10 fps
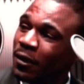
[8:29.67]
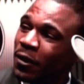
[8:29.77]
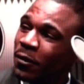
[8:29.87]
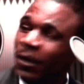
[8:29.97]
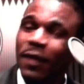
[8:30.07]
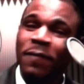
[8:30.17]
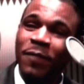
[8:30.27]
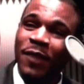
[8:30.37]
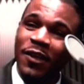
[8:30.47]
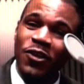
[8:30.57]
You know,
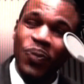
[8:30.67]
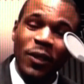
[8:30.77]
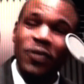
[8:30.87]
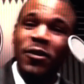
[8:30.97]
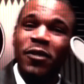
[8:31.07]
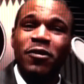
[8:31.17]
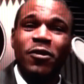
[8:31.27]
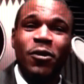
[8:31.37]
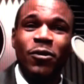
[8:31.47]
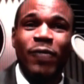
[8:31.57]
wow. Kid's 22
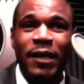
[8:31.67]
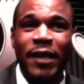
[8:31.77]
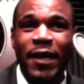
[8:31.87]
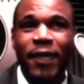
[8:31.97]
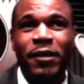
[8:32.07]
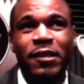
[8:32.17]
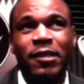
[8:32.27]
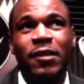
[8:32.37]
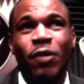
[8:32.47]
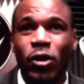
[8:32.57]
years old right now.
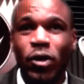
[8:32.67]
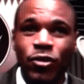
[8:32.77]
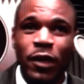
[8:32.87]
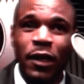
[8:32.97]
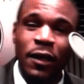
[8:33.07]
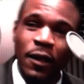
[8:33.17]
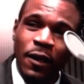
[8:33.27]
He's in Austria.